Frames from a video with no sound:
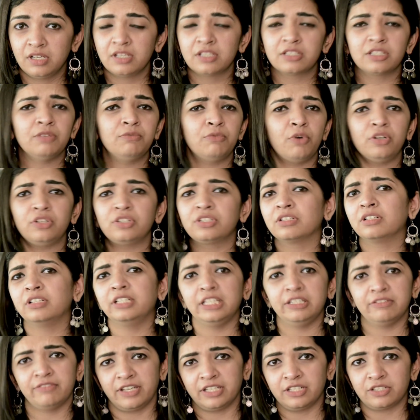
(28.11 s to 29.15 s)
So what
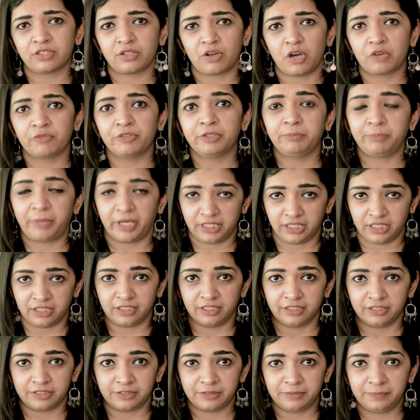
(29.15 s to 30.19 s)
really went wrong with
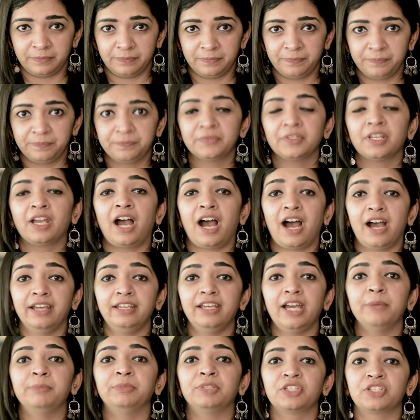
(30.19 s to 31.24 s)
Panicker? Hi,
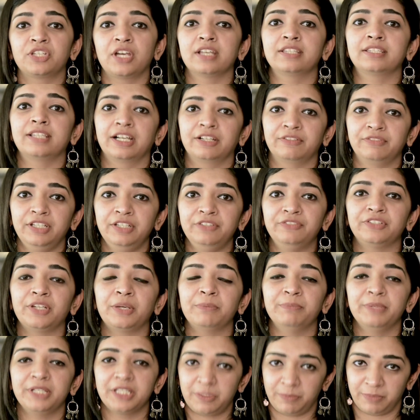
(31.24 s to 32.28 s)
I'm Disha Sanghvi
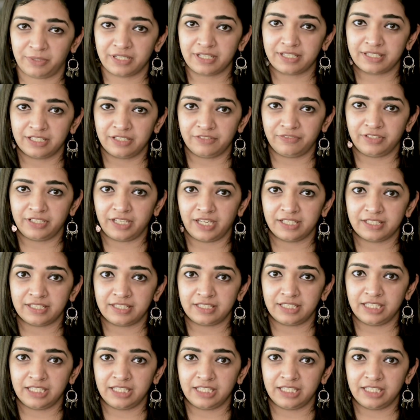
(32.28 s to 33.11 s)
from Mint's Personal Finance